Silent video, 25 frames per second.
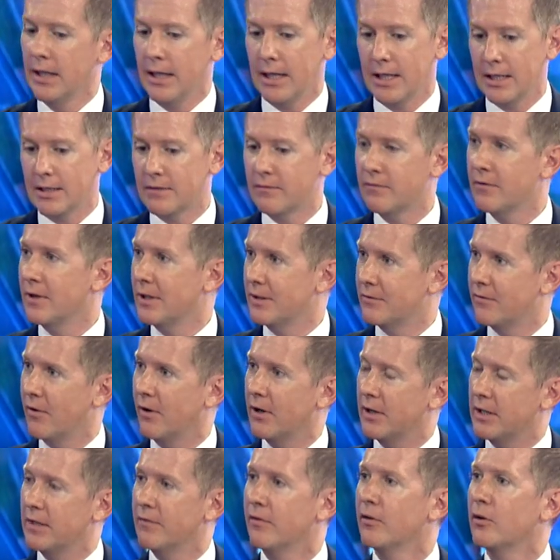It's
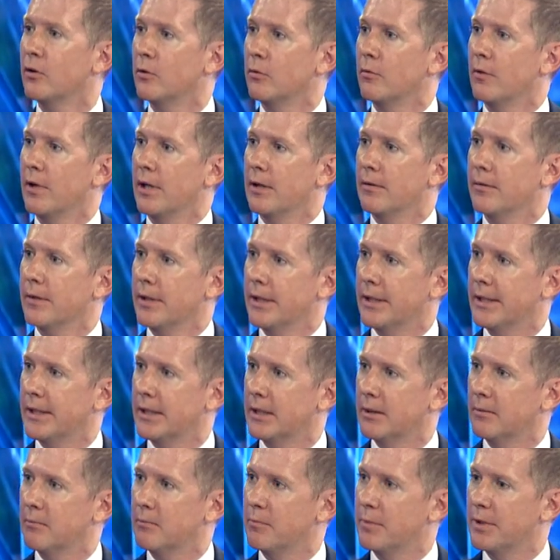very difficult
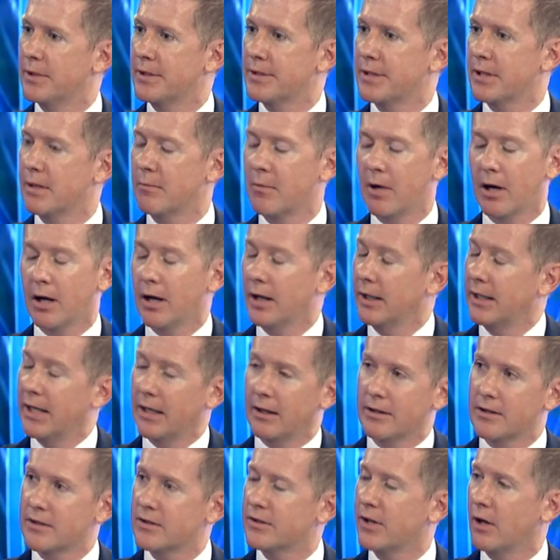then. But
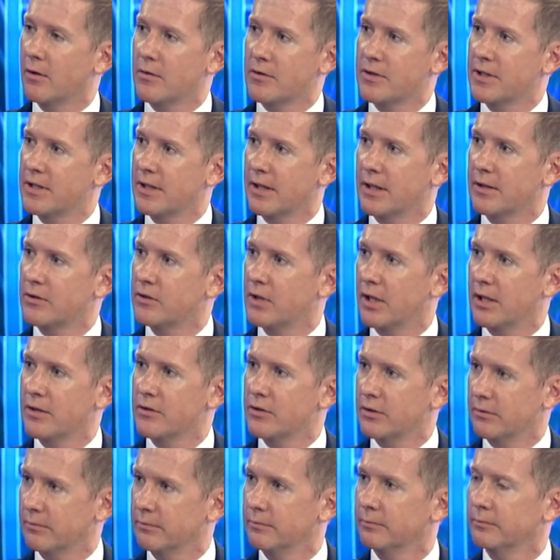again, I just don't see that changing.